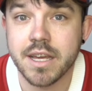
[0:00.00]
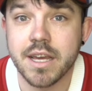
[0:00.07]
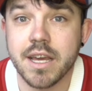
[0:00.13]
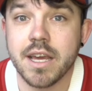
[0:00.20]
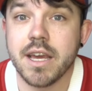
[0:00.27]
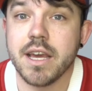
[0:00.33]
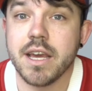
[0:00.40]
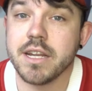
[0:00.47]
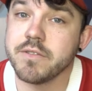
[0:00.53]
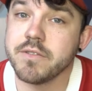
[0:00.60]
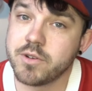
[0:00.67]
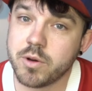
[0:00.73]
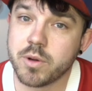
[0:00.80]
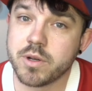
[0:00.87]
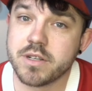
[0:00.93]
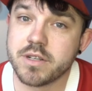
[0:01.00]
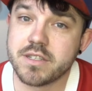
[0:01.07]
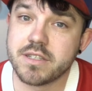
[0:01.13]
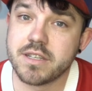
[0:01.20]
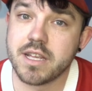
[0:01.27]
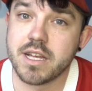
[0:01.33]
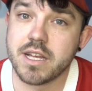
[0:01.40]
and of
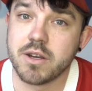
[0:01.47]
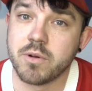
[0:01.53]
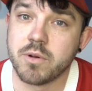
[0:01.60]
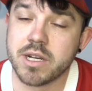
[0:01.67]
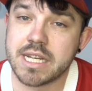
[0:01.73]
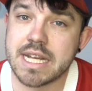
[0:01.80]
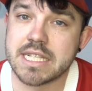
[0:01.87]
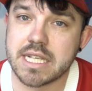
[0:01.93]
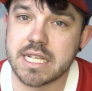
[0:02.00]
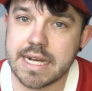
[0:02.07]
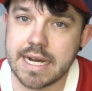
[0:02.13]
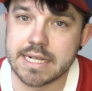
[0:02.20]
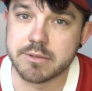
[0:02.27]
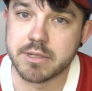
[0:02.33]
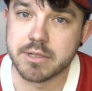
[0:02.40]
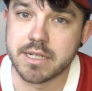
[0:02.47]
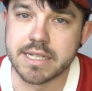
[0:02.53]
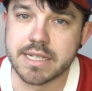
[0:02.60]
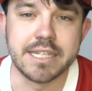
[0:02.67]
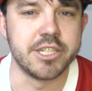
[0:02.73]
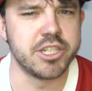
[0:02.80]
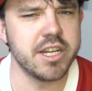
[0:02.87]
course one against Ottawa
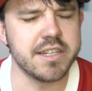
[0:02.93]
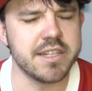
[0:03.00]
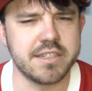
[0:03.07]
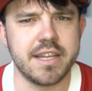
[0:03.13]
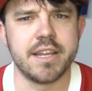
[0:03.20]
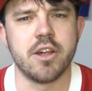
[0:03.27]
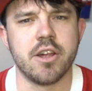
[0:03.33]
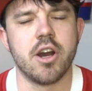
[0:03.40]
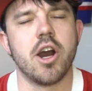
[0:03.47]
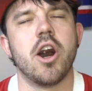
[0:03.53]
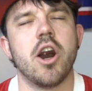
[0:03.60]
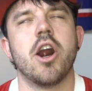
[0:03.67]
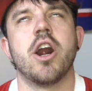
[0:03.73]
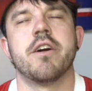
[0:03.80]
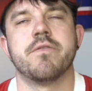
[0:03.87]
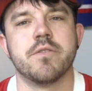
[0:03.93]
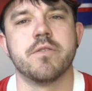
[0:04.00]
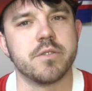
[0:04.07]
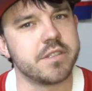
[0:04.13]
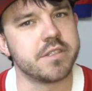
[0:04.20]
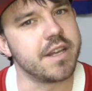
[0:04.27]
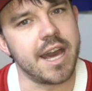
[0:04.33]
in just an awful
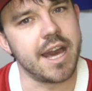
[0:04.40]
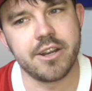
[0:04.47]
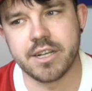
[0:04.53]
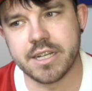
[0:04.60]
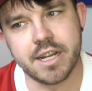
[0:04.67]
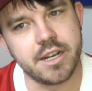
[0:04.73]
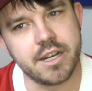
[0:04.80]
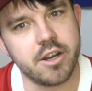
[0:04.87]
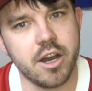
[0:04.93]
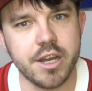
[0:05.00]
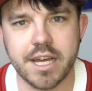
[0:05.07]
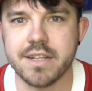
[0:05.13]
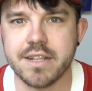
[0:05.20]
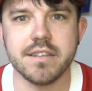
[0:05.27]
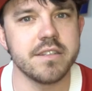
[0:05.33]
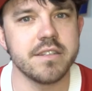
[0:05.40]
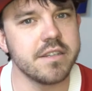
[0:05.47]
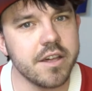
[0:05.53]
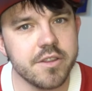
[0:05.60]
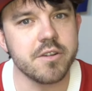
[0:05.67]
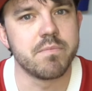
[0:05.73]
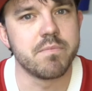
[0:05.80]
Saturday night hockey. It's
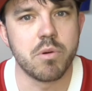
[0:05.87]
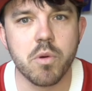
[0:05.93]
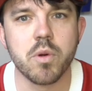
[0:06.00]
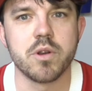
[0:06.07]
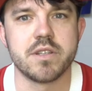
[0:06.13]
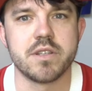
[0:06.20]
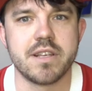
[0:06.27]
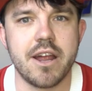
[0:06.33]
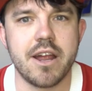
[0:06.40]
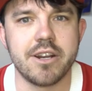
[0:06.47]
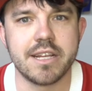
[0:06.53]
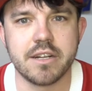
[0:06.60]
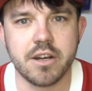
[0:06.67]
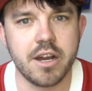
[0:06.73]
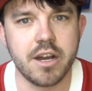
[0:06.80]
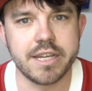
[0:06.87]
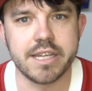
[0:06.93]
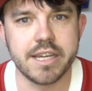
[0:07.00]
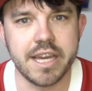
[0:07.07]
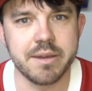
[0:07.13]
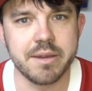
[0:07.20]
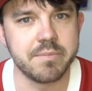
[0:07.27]
another poor Saturday night hockey
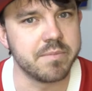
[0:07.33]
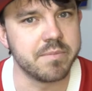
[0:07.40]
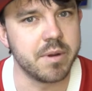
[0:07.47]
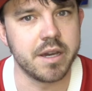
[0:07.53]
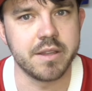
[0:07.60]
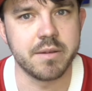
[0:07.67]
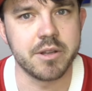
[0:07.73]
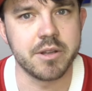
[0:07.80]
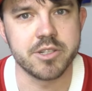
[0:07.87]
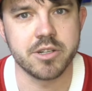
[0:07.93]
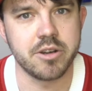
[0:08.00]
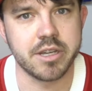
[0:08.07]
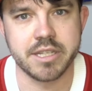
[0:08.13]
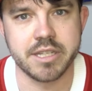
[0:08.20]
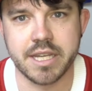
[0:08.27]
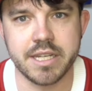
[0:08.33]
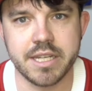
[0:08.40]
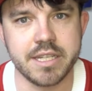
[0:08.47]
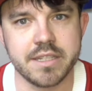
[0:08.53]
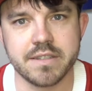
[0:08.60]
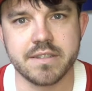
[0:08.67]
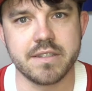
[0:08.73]
game by the Montreal
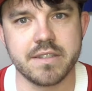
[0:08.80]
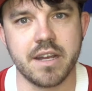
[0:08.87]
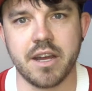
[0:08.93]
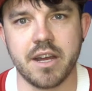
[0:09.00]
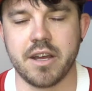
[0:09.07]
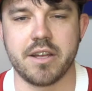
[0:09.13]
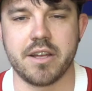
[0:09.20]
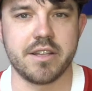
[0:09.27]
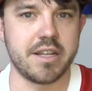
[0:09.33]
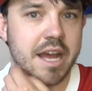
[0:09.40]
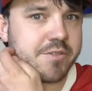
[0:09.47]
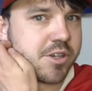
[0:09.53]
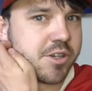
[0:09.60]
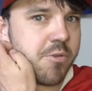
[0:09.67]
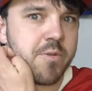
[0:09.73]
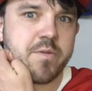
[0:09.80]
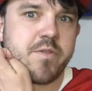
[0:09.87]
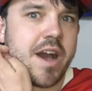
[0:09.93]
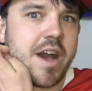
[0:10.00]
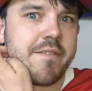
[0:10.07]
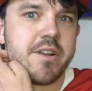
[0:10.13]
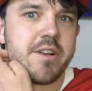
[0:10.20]
Canadiens. After going
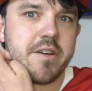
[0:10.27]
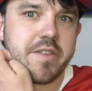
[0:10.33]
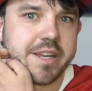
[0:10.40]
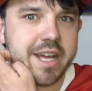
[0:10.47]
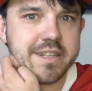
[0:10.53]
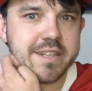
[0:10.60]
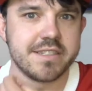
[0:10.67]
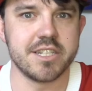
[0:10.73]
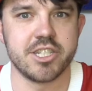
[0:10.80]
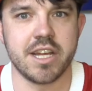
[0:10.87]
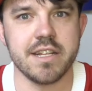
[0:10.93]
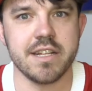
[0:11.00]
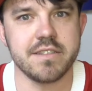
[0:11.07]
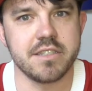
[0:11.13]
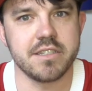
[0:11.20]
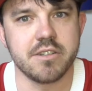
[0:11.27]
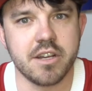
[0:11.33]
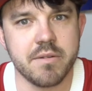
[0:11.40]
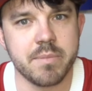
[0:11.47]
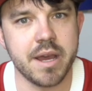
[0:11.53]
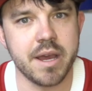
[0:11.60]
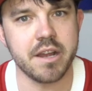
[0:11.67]
5-0 against the Jets, you come
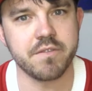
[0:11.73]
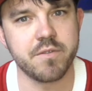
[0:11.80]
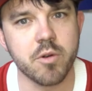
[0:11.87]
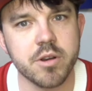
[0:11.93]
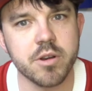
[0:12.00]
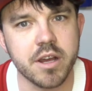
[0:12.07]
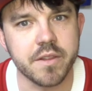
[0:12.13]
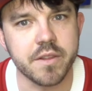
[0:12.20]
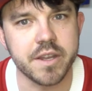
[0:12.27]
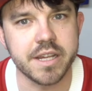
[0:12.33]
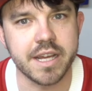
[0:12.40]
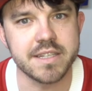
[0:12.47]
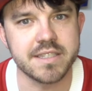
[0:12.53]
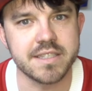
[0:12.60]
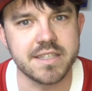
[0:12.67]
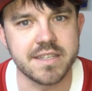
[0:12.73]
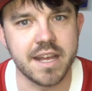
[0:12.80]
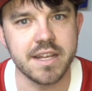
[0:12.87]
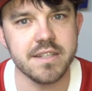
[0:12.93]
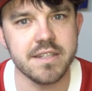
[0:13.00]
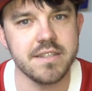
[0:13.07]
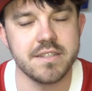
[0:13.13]
back 4-0 against the
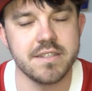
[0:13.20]
Sens.